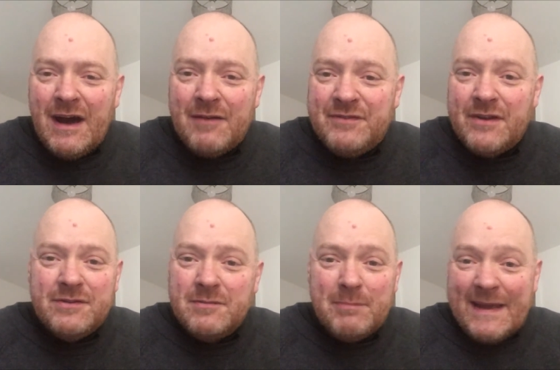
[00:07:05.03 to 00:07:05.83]
I've
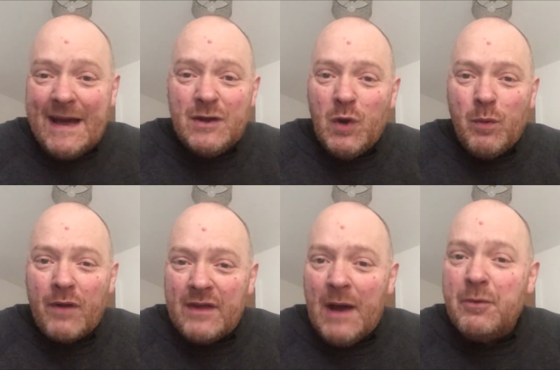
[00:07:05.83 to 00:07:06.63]
done mechanical
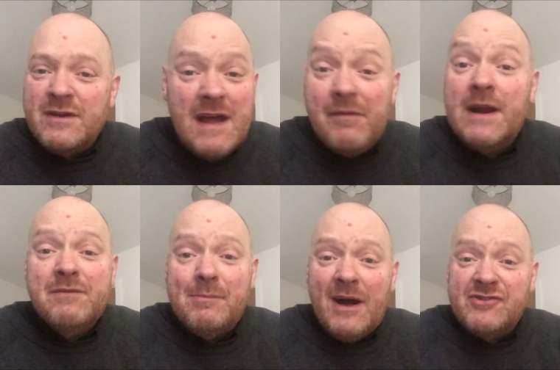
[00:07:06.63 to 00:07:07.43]
work that I would never
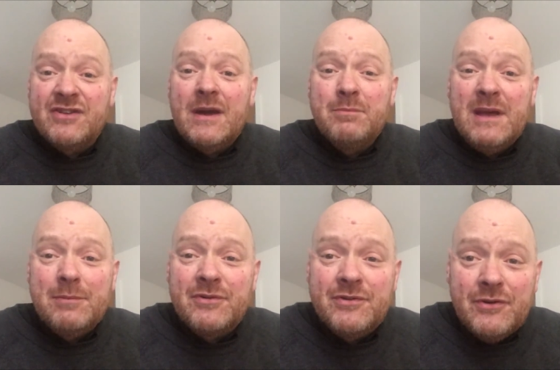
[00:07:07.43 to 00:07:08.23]
have imagined I'd be
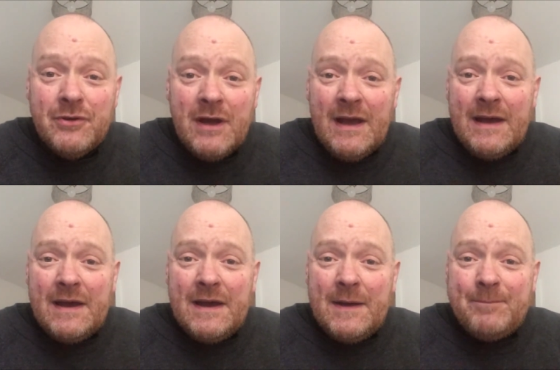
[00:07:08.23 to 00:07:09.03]
able to do,
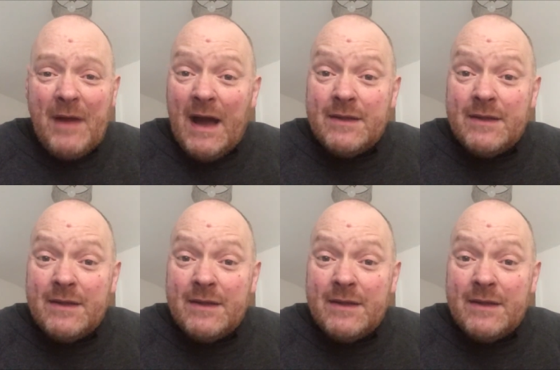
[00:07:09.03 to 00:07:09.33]
and